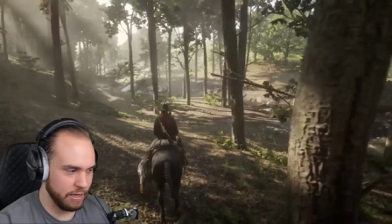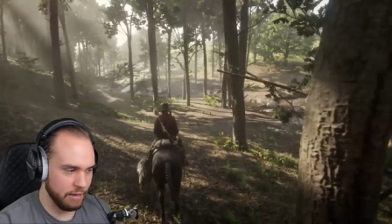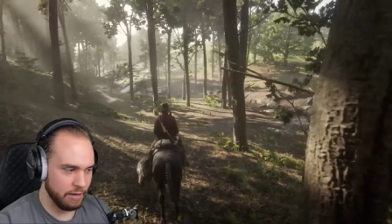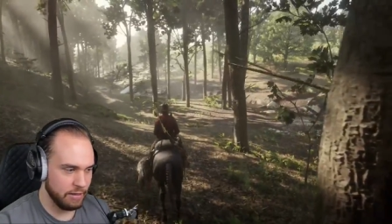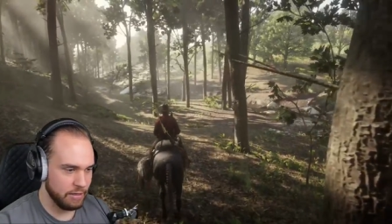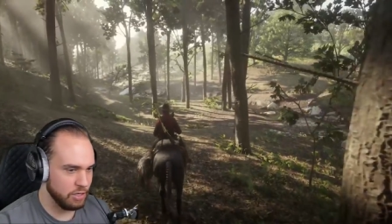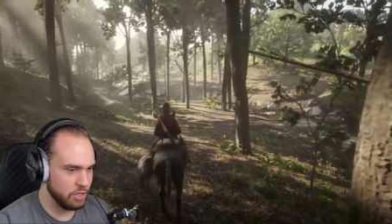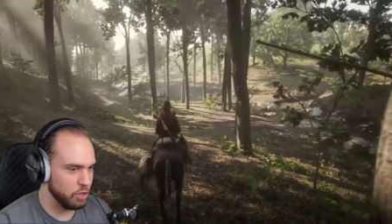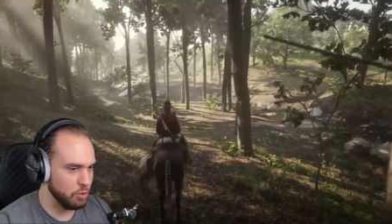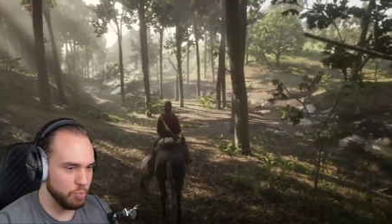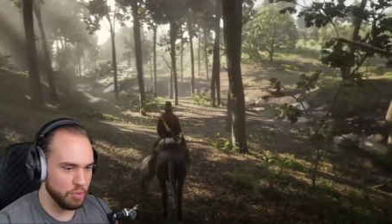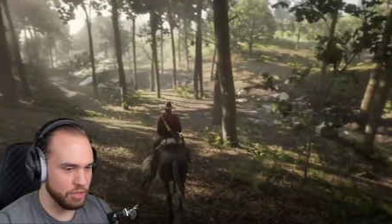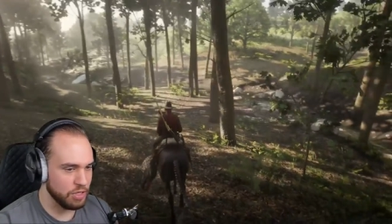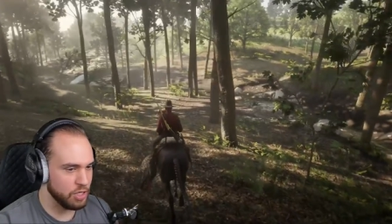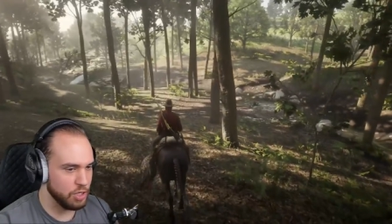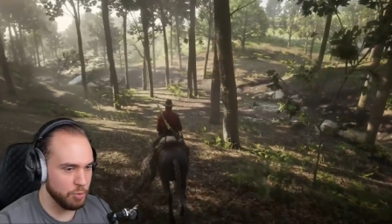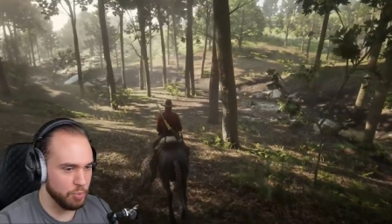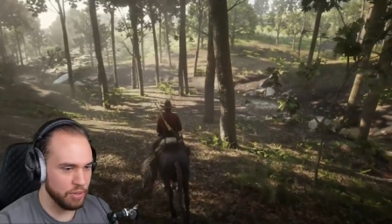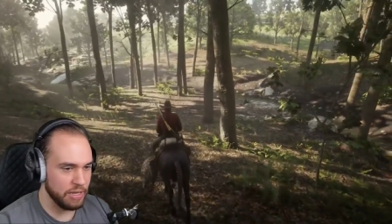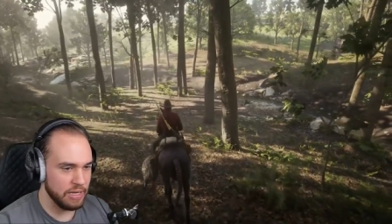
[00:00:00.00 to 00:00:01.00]
It's super
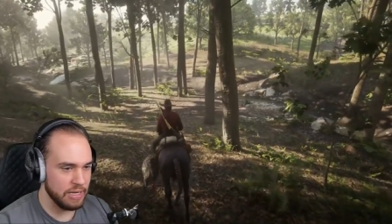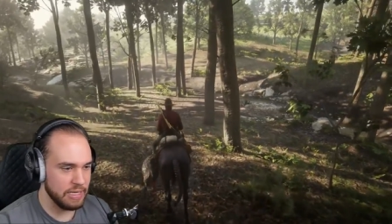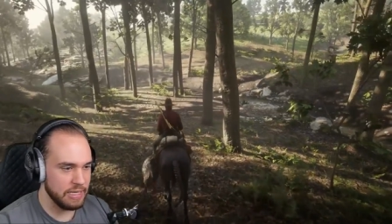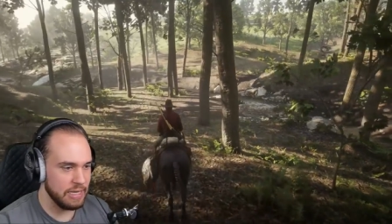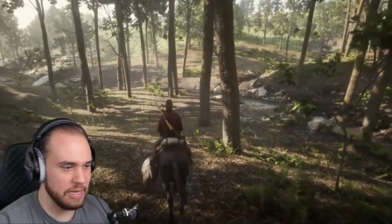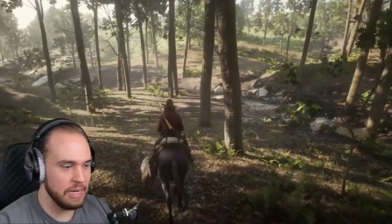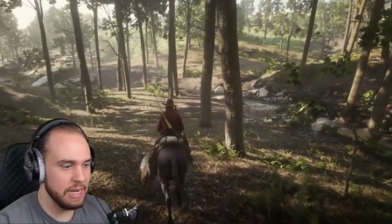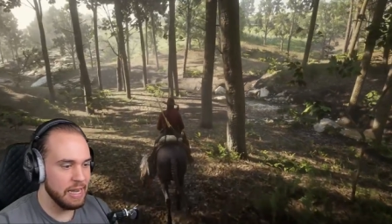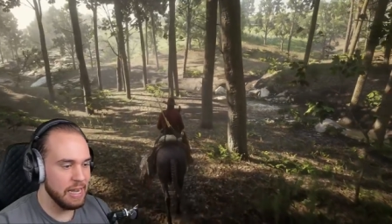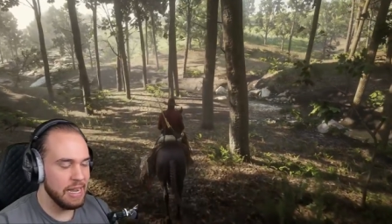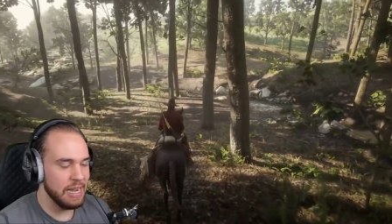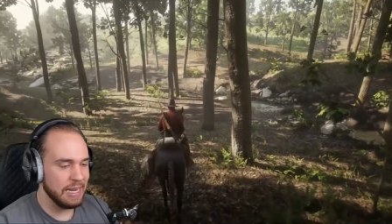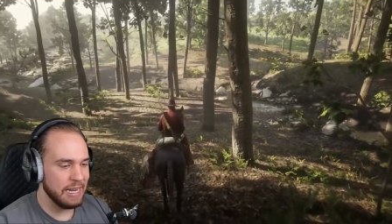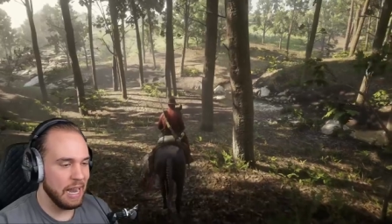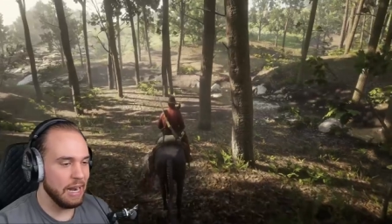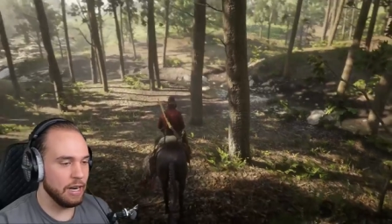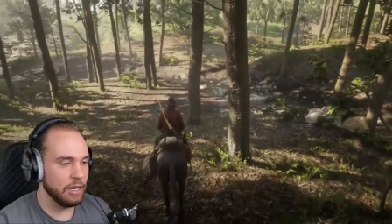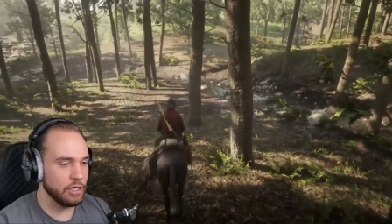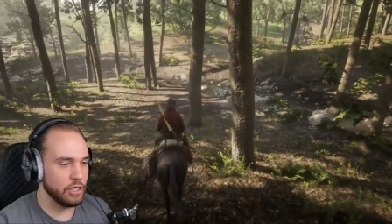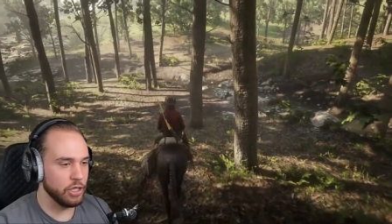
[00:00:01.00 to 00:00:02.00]
super easy. Get
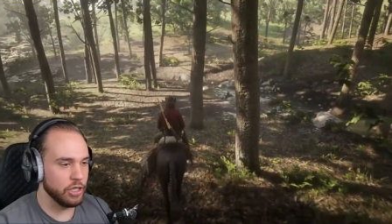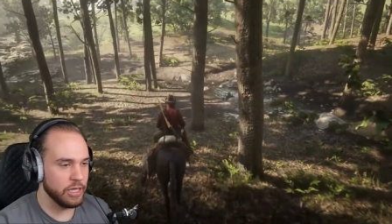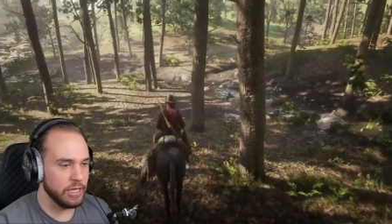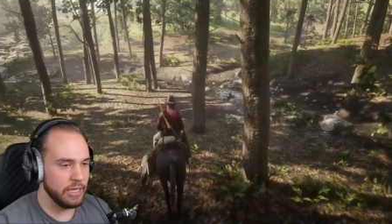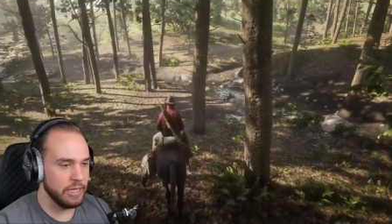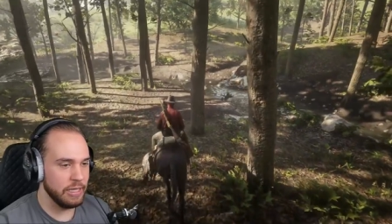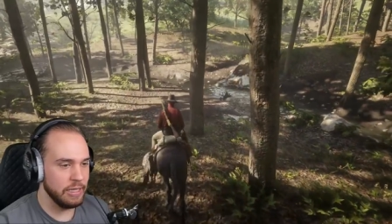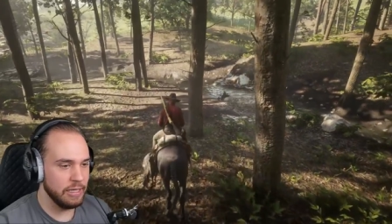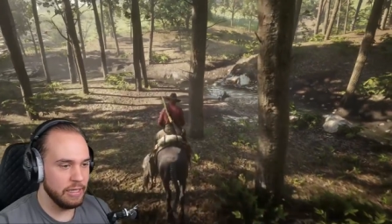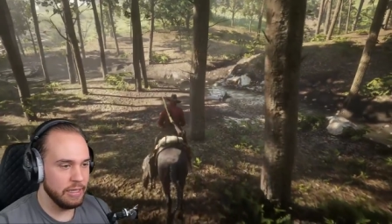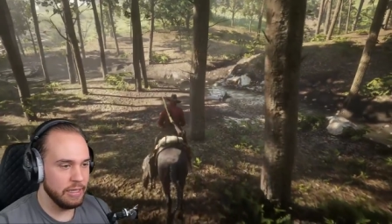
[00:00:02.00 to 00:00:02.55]
your turkey.